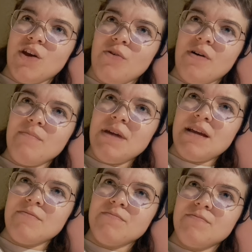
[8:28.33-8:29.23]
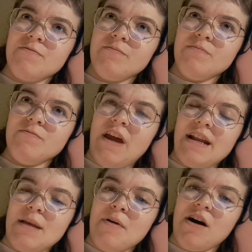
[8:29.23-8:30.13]
So being
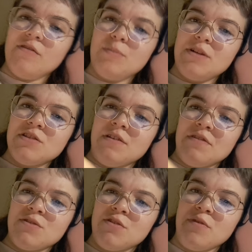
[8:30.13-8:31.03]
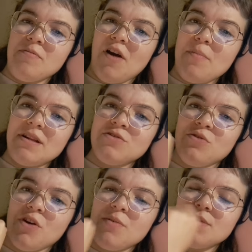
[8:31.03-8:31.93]
vaguely part of a bunch of different sort of environmental
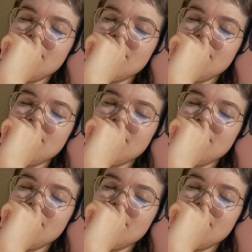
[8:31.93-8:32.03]
groups,